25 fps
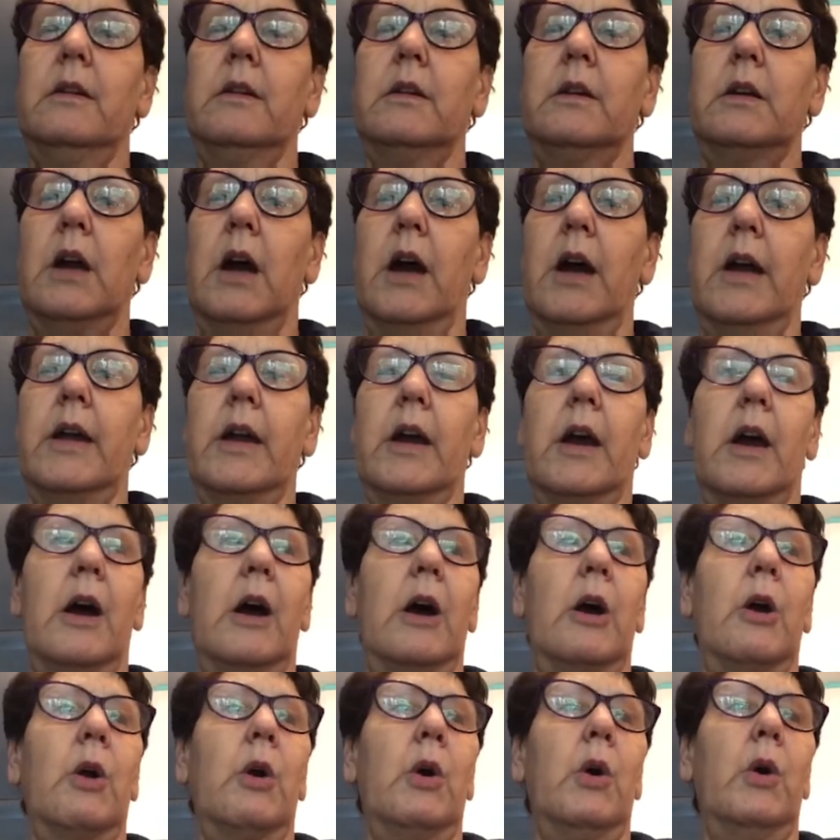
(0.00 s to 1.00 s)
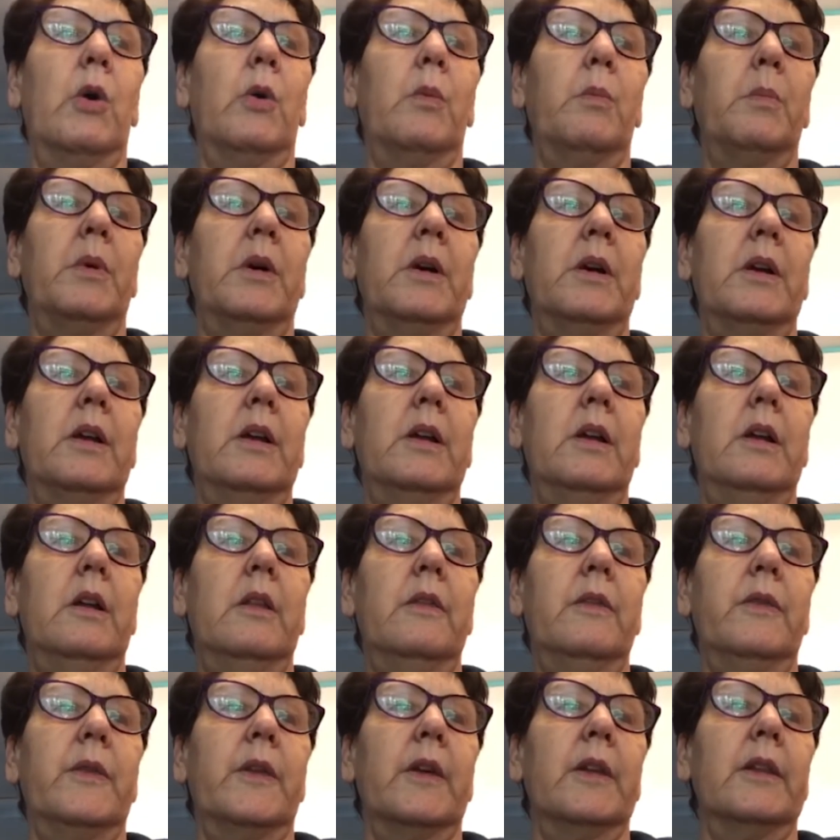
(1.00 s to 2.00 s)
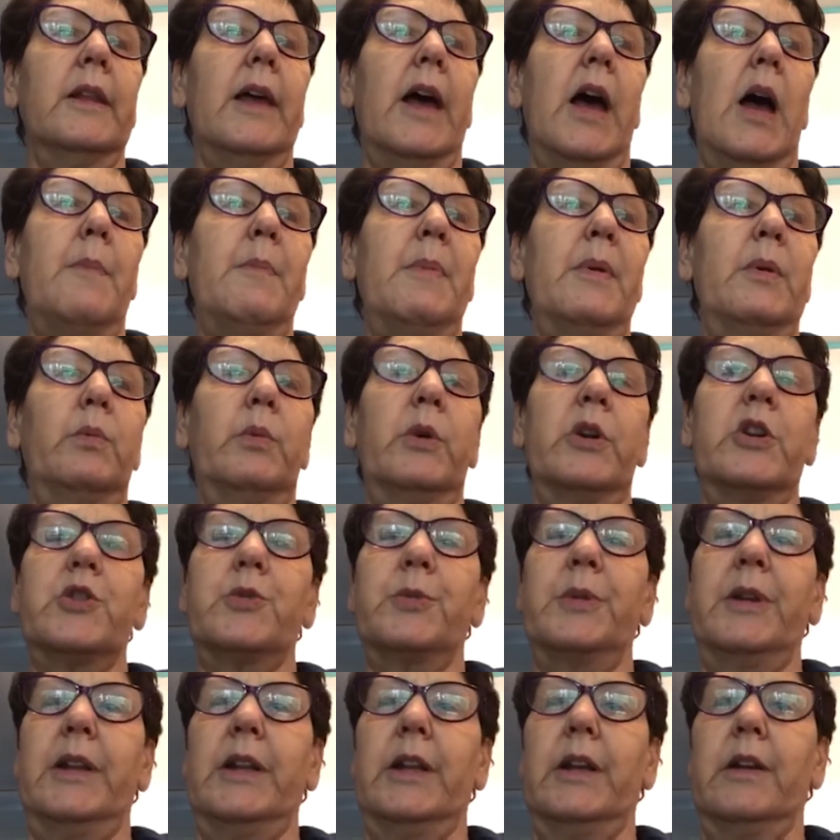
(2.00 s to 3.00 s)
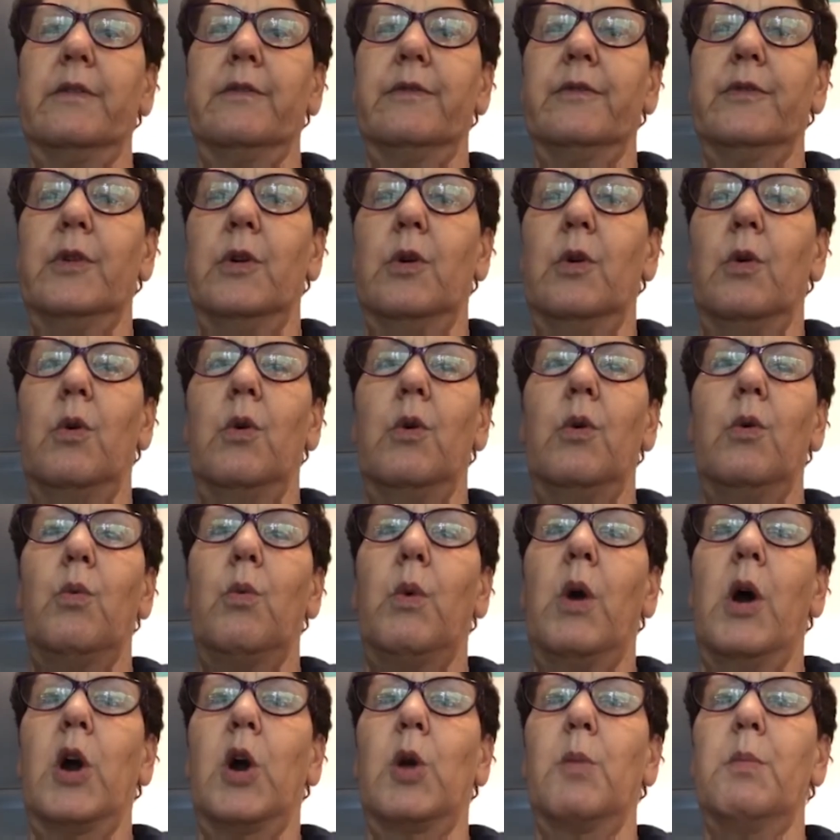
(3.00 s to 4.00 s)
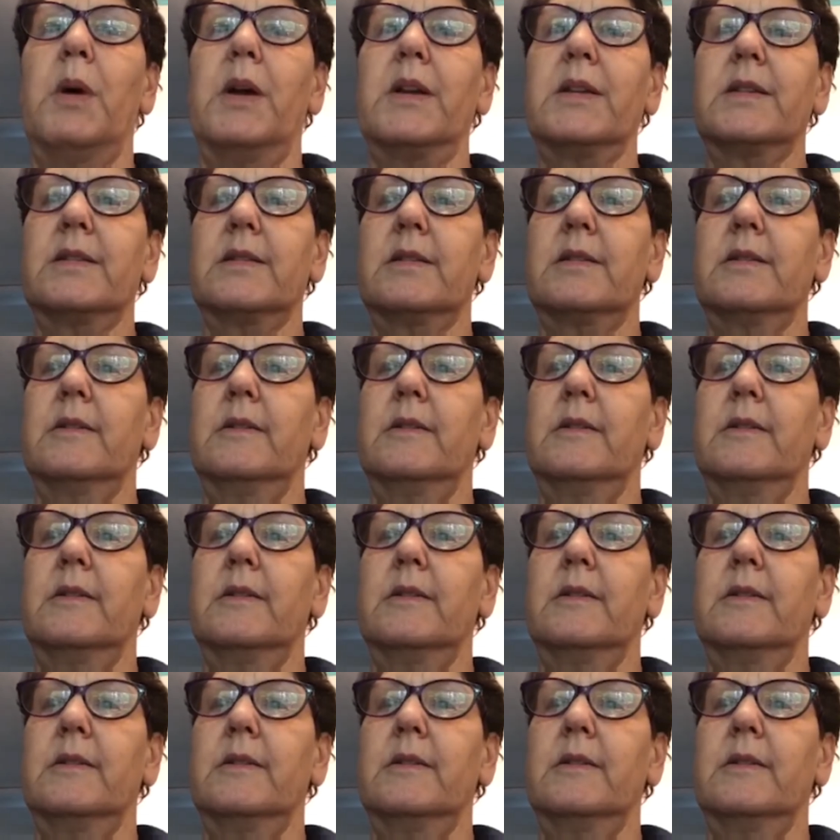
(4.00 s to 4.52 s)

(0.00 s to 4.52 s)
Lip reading: Gaia, our home, the lap in which we live, welcome us.